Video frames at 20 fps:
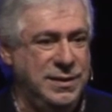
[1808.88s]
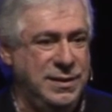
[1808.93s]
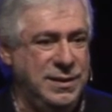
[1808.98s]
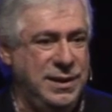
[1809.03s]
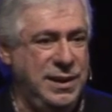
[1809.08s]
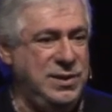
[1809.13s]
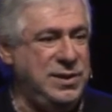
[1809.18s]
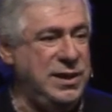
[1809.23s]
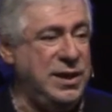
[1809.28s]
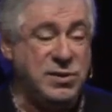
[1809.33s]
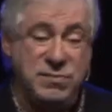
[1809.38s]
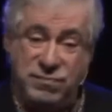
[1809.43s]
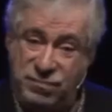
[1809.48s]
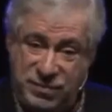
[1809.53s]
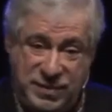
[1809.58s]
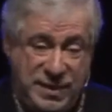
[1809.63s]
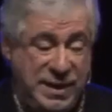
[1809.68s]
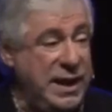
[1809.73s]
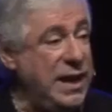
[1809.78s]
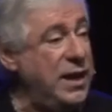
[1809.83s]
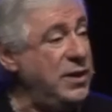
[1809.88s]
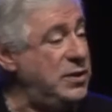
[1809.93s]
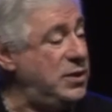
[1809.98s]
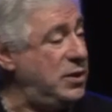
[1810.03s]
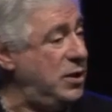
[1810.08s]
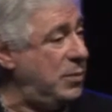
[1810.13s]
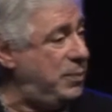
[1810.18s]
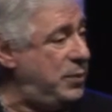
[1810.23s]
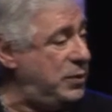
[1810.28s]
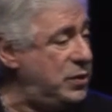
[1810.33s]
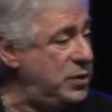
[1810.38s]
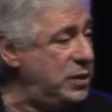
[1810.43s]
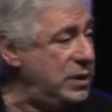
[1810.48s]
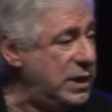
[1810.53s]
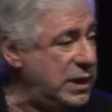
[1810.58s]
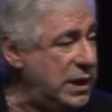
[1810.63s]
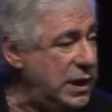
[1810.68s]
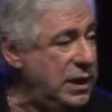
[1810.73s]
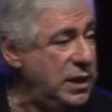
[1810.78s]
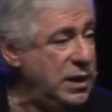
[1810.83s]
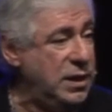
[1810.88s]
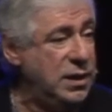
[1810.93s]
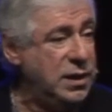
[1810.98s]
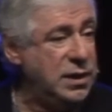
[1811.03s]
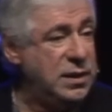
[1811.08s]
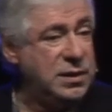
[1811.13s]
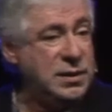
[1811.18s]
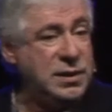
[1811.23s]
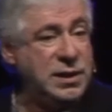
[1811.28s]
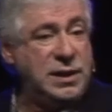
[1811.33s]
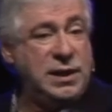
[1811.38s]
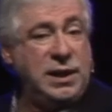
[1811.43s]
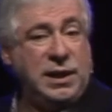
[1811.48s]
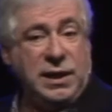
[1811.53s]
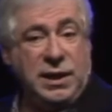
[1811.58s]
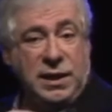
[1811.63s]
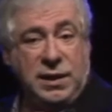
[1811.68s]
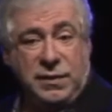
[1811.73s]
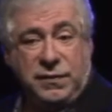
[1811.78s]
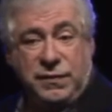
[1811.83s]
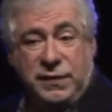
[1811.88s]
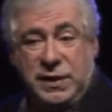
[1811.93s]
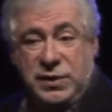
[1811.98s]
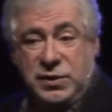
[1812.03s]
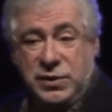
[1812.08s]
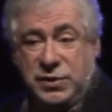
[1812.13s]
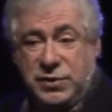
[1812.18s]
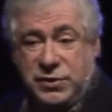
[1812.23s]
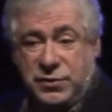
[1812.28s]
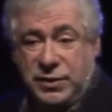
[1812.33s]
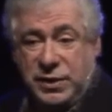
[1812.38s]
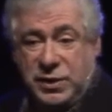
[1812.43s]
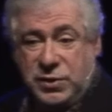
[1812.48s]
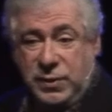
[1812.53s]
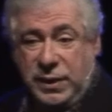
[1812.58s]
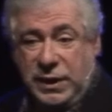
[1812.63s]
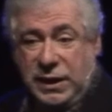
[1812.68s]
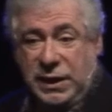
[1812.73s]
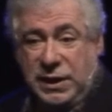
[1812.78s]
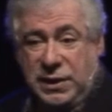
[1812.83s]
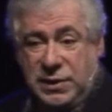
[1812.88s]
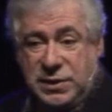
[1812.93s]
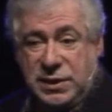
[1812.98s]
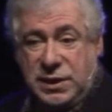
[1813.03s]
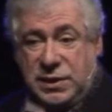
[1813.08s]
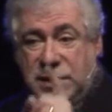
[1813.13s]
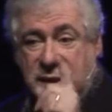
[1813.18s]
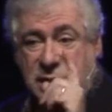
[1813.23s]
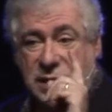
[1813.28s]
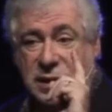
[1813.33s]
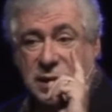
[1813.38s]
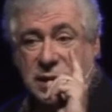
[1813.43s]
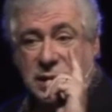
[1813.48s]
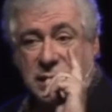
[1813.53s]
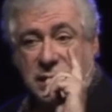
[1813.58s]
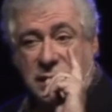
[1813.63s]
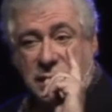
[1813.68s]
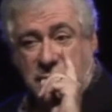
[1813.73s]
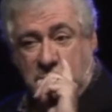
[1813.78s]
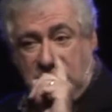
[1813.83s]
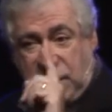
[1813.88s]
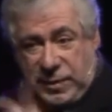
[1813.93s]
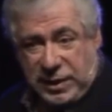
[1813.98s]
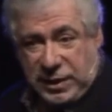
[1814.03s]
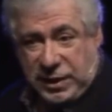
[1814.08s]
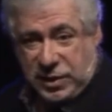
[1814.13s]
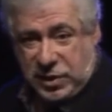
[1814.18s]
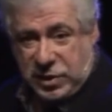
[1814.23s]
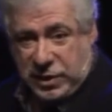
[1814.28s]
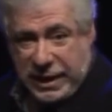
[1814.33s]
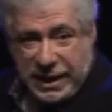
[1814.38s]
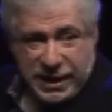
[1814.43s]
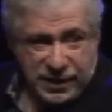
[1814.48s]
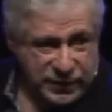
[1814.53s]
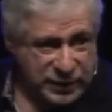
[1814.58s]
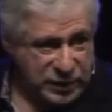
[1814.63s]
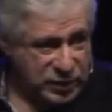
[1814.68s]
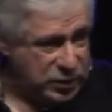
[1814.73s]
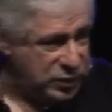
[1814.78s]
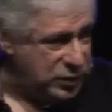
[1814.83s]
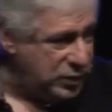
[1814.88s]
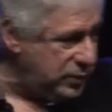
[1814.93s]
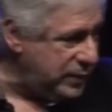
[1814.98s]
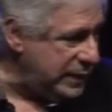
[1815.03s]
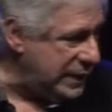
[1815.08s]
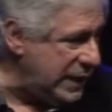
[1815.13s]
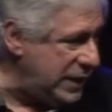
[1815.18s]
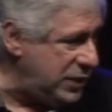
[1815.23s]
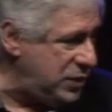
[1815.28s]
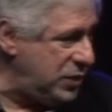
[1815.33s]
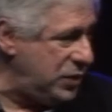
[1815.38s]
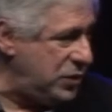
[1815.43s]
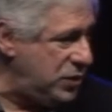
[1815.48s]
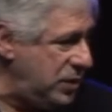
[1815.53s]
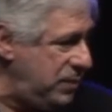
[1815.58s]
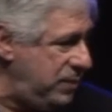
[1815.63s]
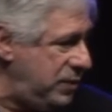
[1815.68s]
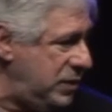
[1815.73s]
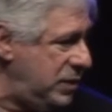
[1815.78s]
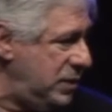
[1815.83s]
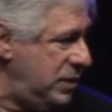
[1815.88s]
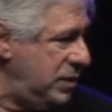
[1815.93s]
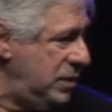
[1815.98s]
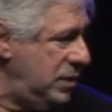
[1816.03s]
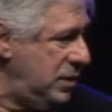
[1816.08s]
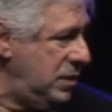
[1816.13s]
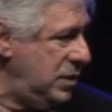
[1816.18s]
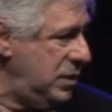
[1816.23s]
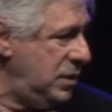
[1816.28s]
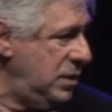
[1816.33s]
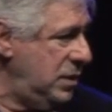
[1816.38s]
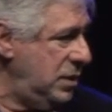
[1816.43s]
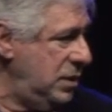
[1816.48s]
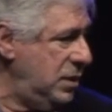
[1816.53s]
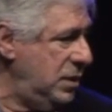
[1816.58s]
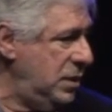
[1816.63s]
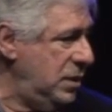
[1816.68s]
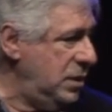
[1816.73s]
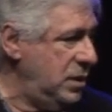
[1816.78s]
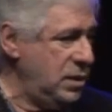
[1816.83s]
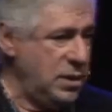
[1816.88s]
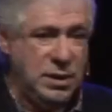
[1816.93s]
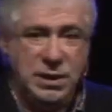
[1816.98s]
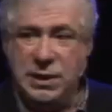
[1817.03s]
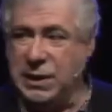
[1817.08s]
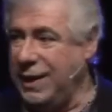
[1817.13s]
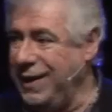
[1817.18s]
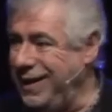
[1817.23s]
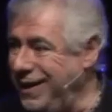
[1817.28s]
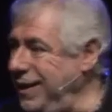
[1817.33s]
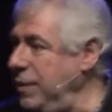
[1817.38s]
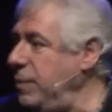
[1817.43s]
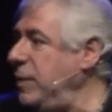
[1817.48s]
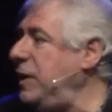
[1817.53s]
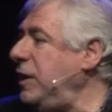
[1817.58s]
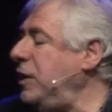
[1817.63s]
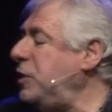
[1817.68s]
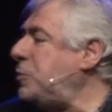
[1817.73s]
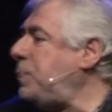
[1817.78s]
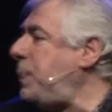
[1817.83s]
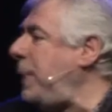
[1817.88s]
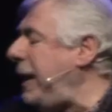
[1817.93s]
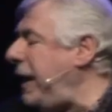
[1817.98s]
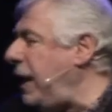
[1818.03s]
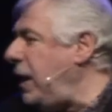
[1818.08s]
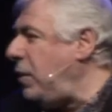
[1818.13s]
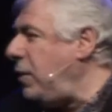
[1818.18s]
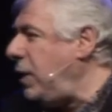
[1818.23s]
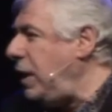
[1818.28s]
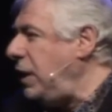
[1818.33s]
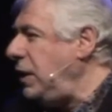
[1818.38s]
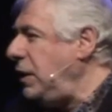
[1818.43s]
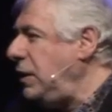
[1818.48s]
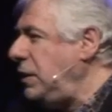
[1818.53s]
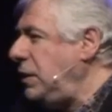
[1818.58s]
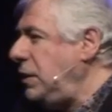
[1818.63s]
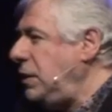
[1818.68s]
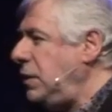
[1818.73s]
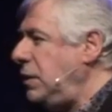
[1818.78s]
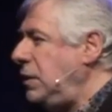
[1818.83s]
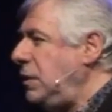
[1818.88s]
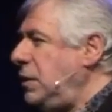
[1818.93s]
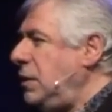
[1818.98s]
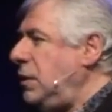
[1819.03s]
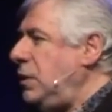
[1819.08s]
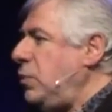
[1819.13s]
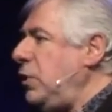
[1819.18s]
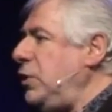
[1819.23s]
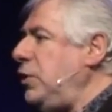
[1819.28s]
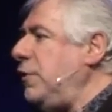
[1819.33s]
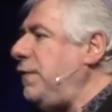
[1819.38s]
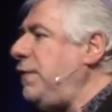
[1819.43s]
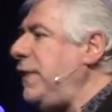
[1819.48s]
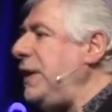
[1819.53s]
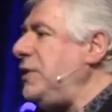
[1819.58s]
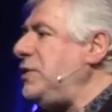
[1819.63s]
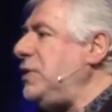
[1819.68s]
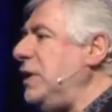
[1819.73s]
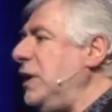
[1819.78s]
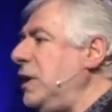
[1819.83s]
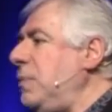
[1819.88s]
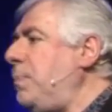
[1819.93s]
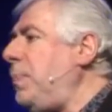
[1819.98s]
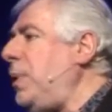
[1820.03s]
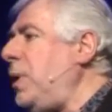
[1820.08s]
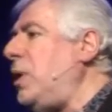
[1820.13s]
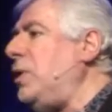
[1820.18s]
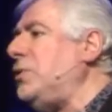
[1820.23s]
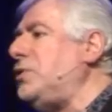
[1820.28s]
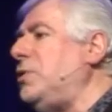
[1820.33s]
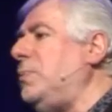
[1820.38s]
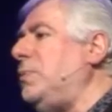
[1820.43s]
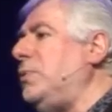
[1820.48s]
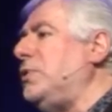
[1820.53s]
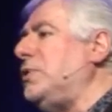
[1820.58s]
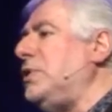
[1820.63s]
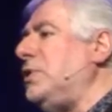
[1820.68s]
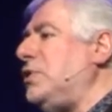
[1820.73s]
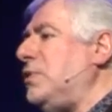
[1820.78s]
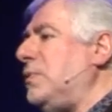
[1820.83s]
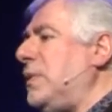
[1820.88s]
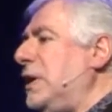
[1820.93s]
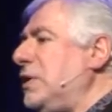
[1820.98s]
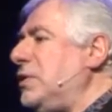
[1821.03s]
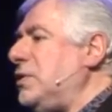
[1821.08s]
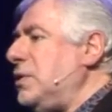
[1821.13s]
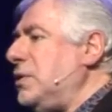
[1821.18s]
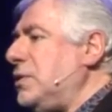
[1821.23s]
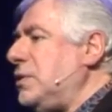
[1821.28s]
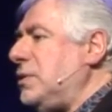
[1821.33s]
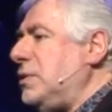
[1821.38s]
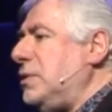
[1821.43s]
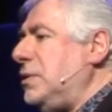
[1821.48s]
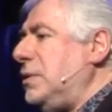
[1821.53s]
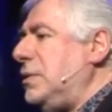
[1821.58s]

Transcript: He says, now's the opportunity to kick in Ephesians 3:20. He says, limitless love in all your relationships, limitless power when you're facing impossible situations.